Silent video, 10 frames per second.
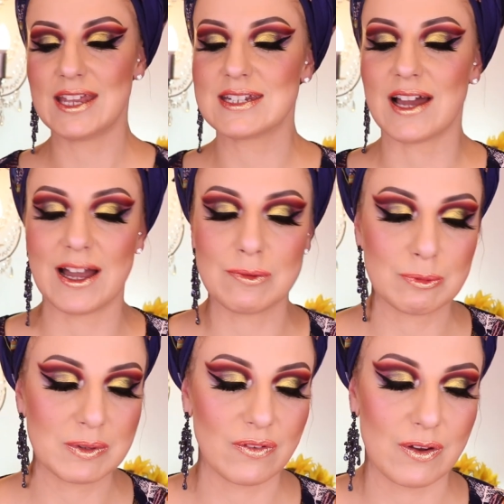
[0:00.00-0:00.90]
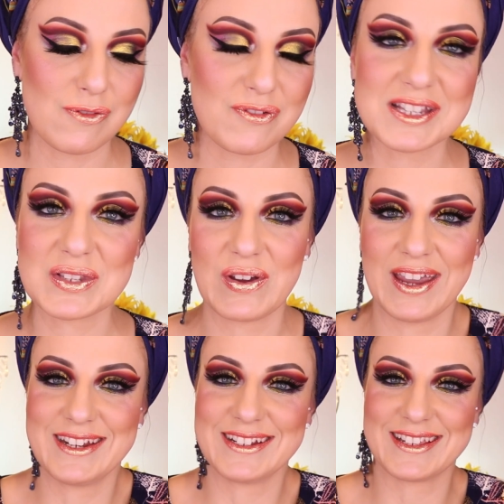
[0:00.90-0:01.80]
and I will be very
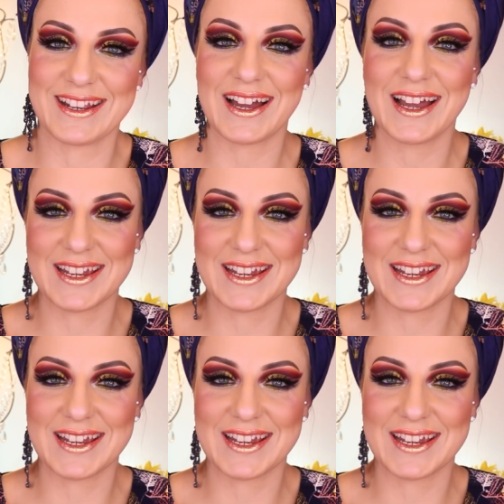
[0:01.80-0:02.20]
frustrated that